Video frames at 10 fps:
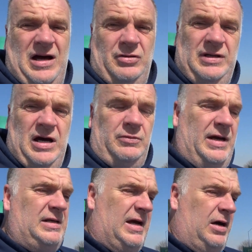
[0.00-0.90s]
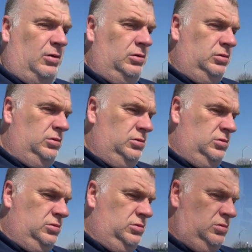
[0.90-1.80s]
downtown right now.
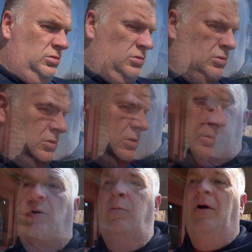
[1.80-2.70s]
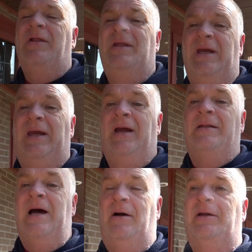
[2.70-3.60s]
It's windy
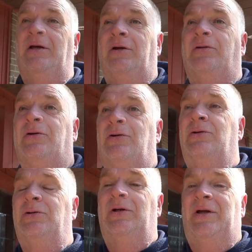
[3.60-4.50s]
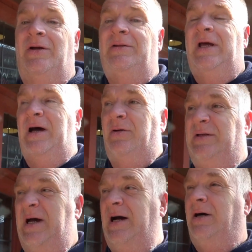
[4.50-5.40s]
down here too, here
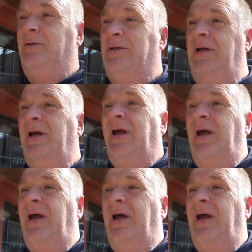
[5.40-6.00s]
downtown.